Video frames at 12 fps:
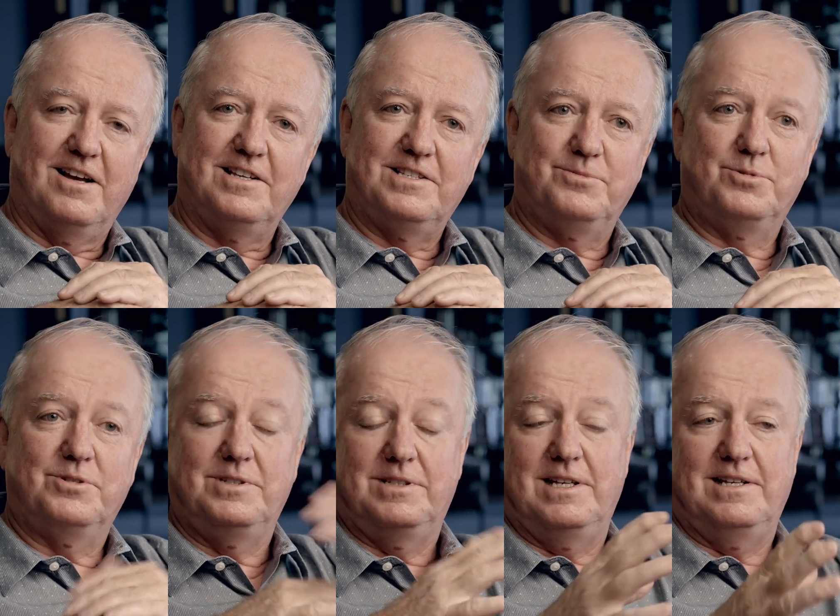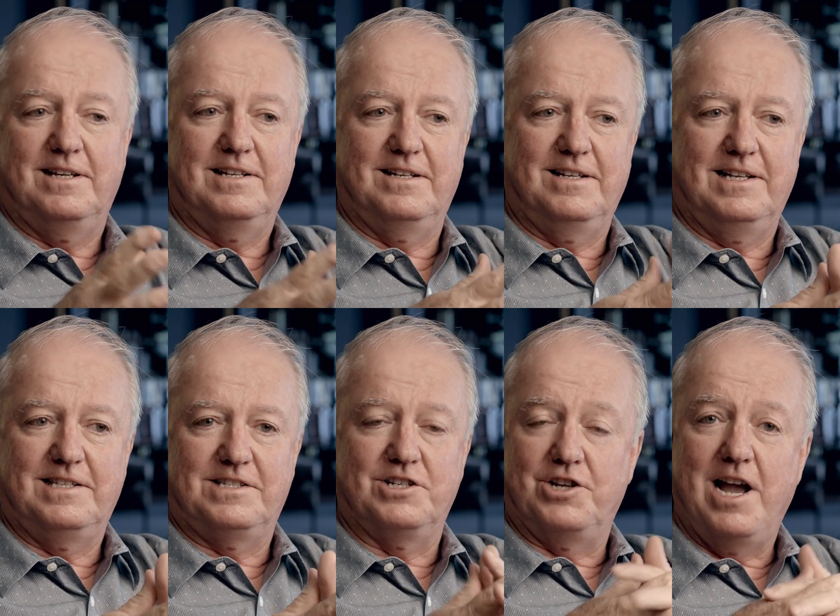I said, well,
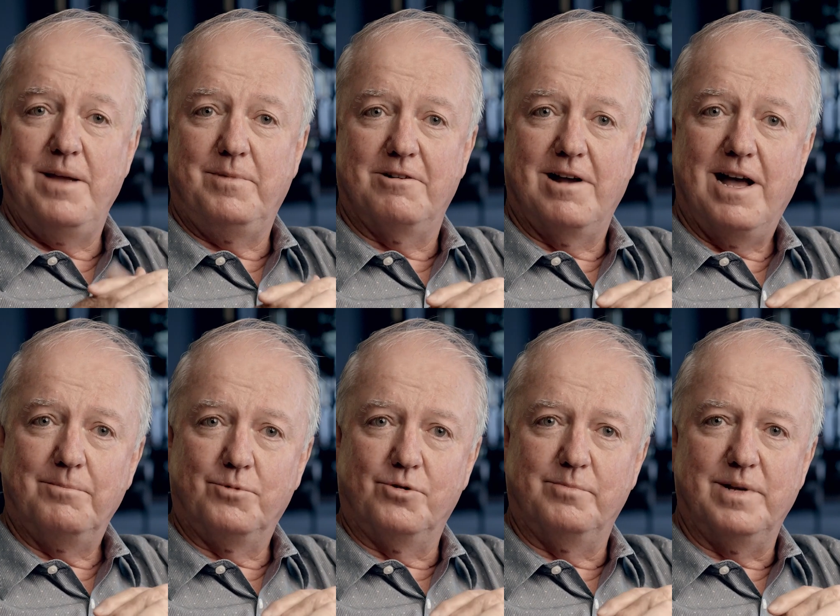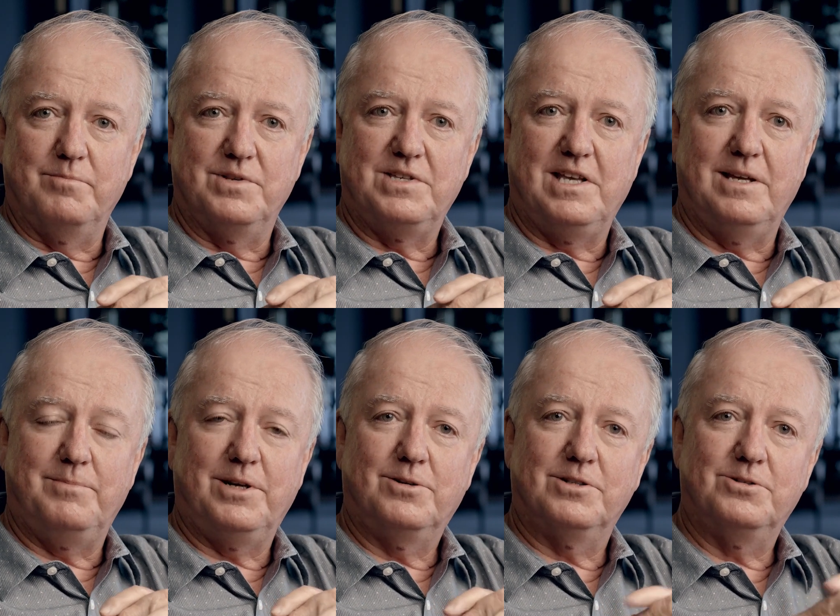it's a shame there aren't more members here
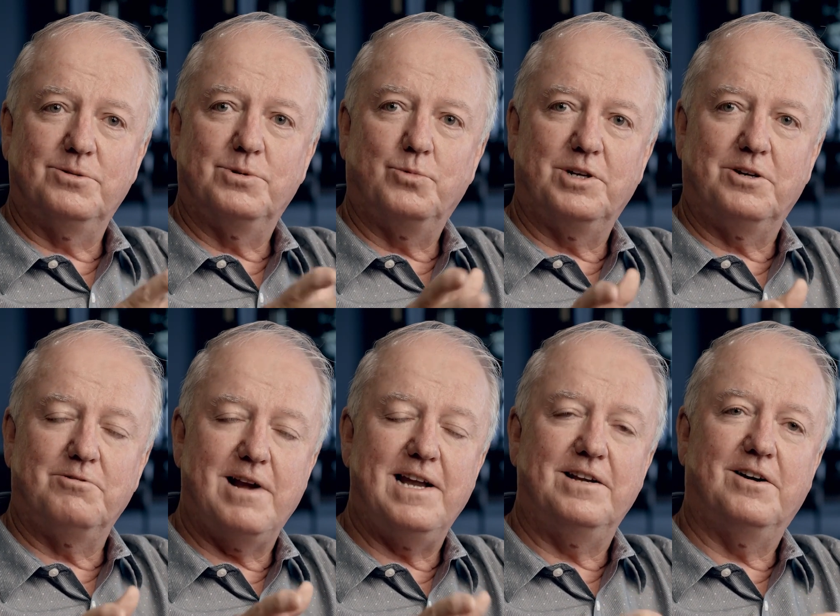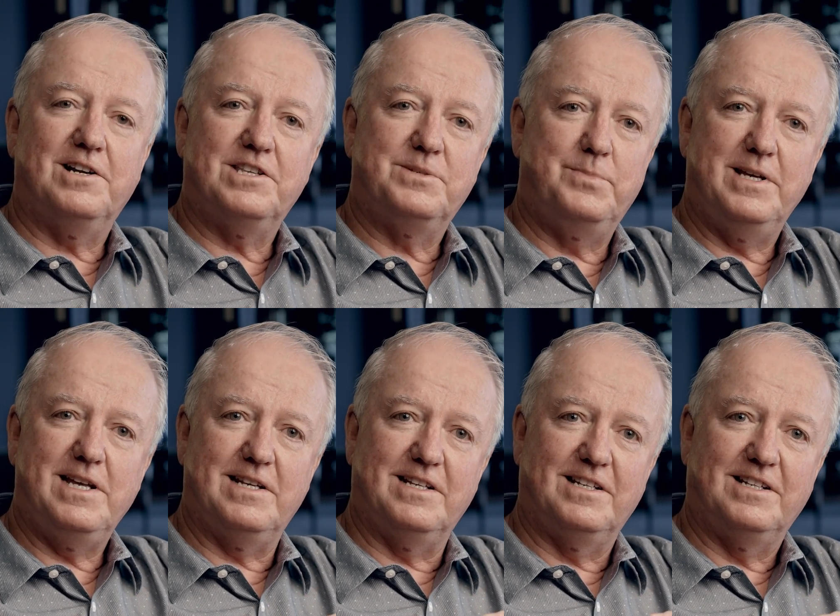because look what a great night it's
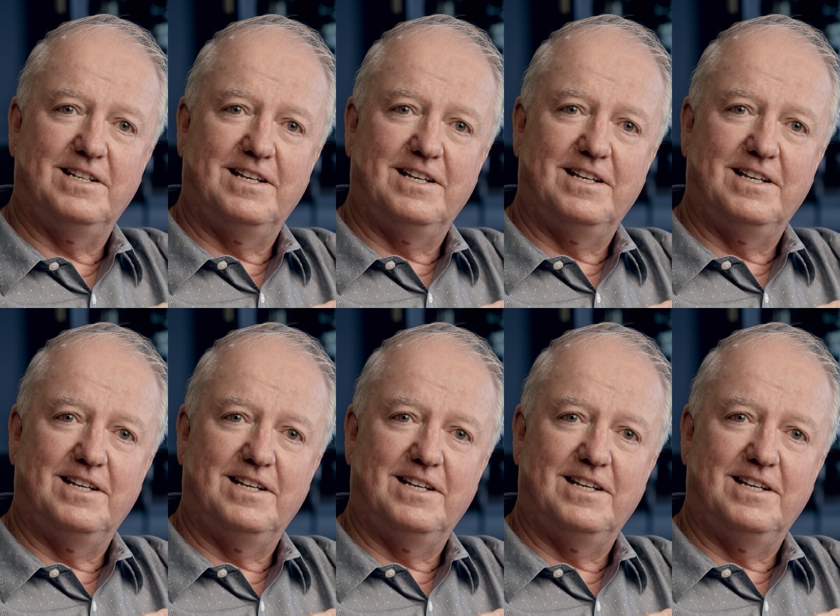been.